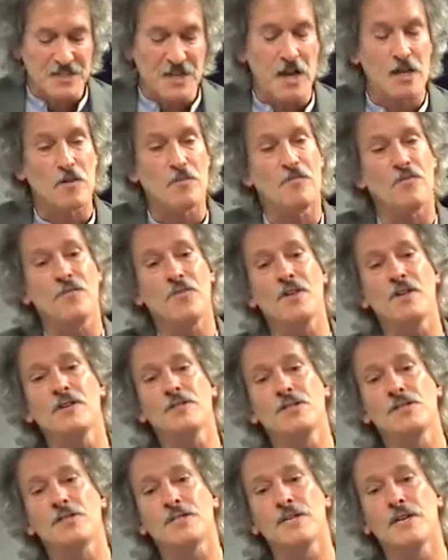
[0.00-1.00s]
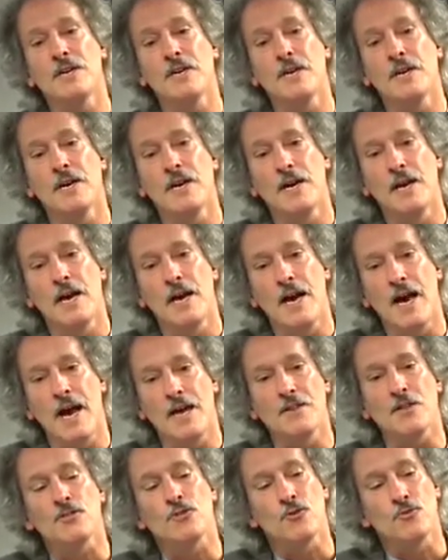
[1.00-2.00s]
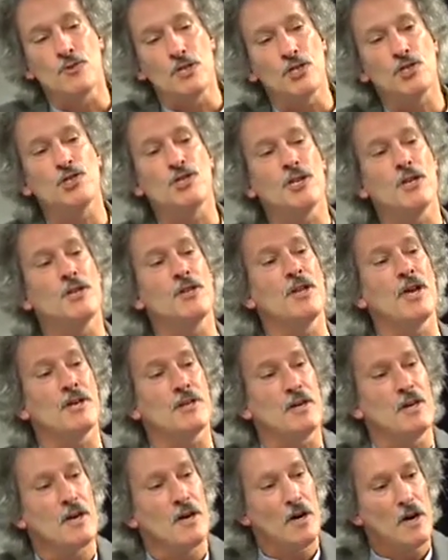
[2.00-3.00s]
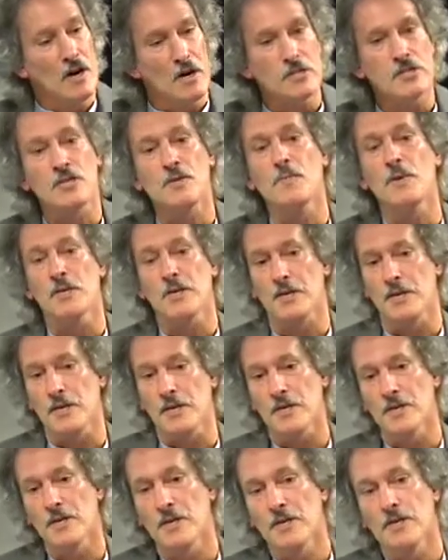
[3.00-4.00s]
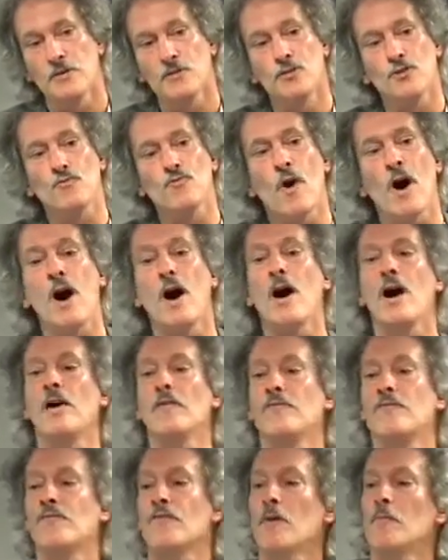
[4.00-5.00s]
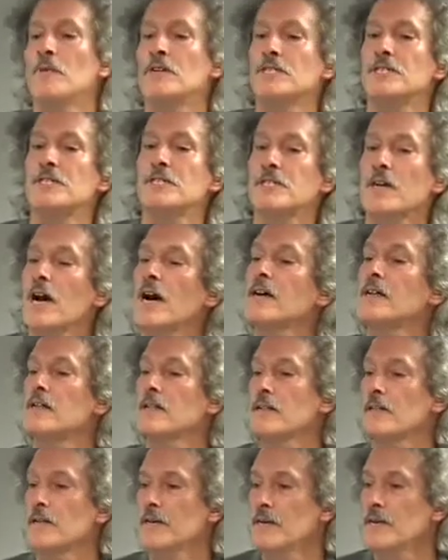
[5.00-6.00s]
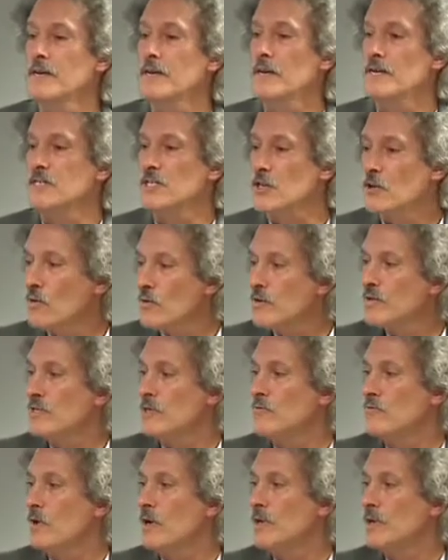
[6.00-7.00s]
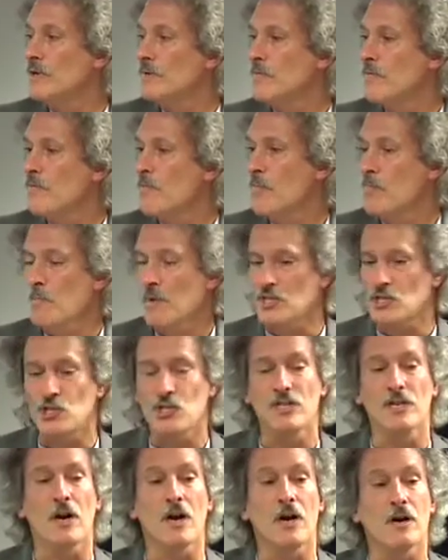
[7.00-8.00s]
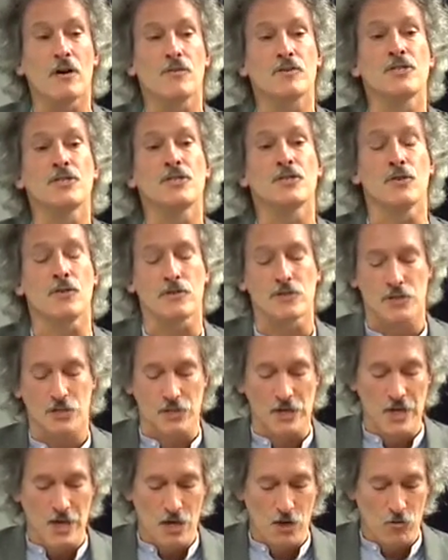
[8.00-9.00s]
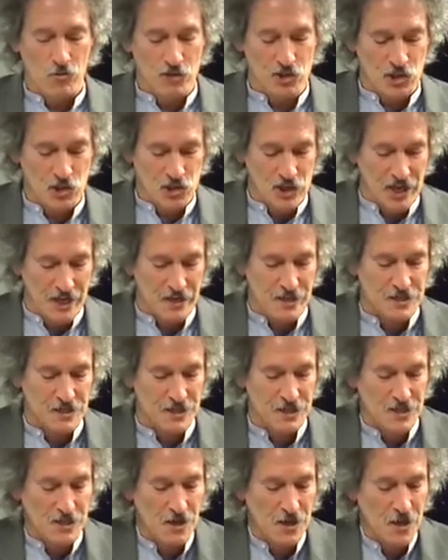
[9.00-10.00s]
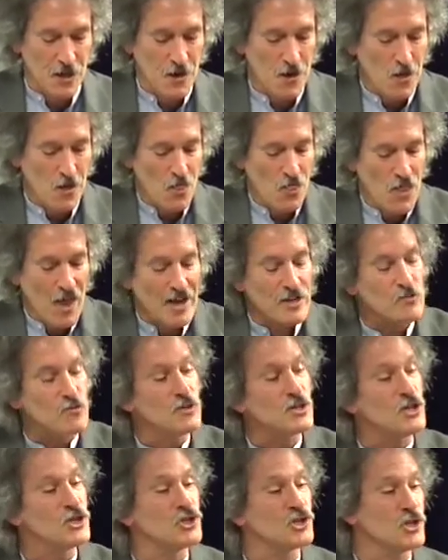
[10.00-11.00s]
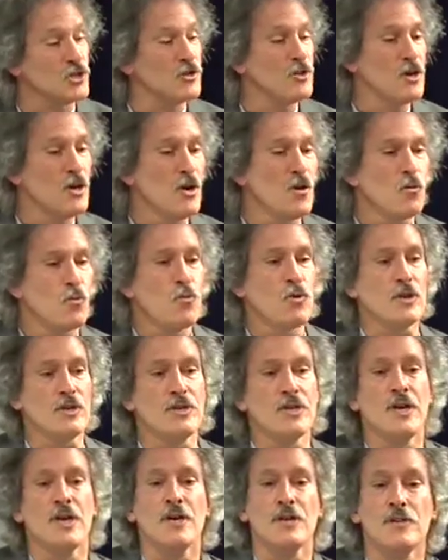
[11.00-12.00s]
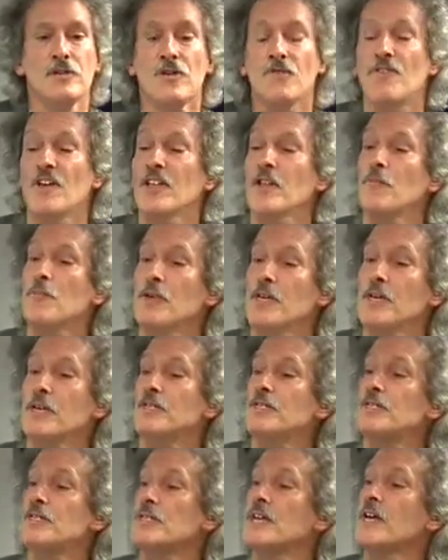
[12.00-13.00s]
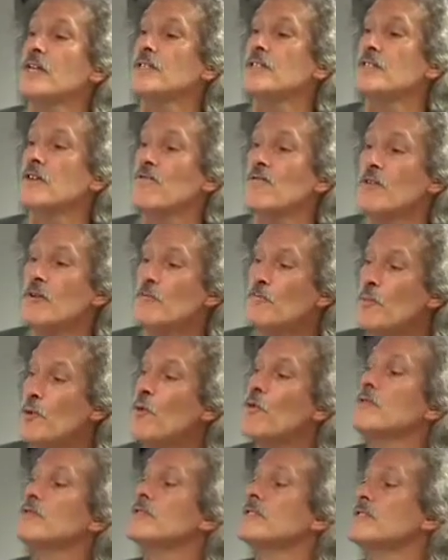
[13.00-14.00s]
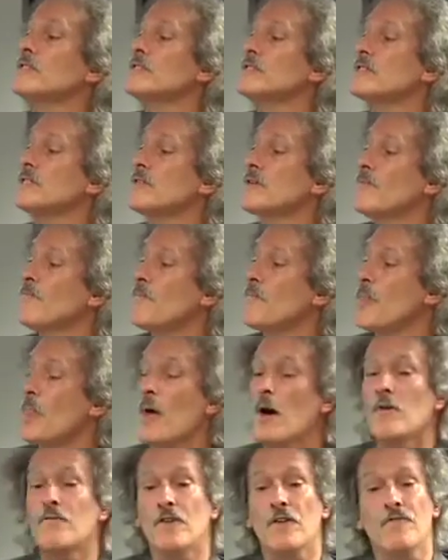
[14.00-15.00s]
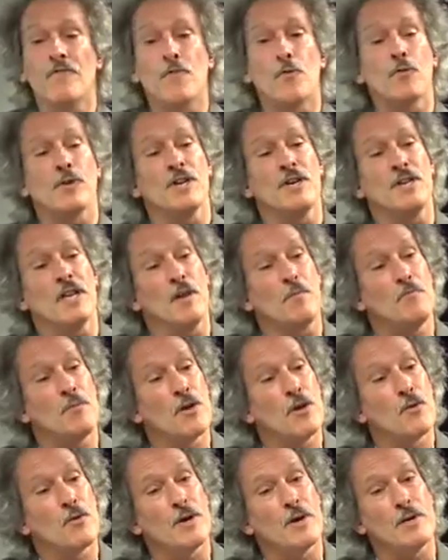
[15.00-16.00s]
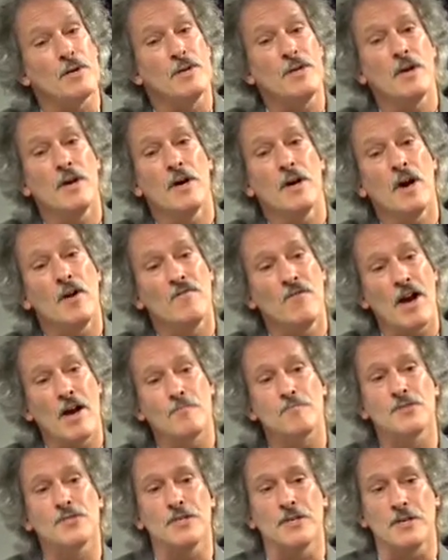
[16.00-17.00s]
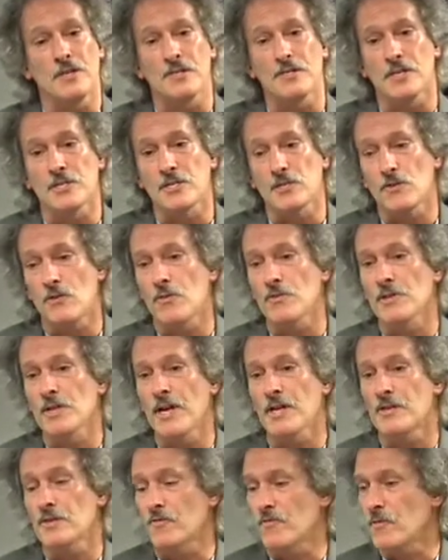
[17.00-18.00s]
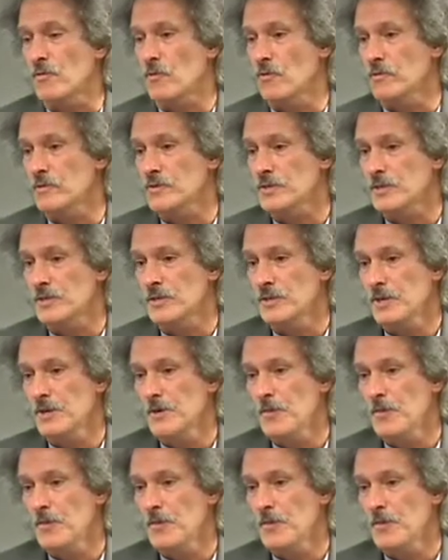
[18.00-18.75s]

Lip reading: solemn feast, and the tradition that ultimately derived from his title as anointed one, Mashiach, Christos, Christianity, that tradition would develop its sense of the importance of a 40-day period of abstinence. It's called Lent, of course.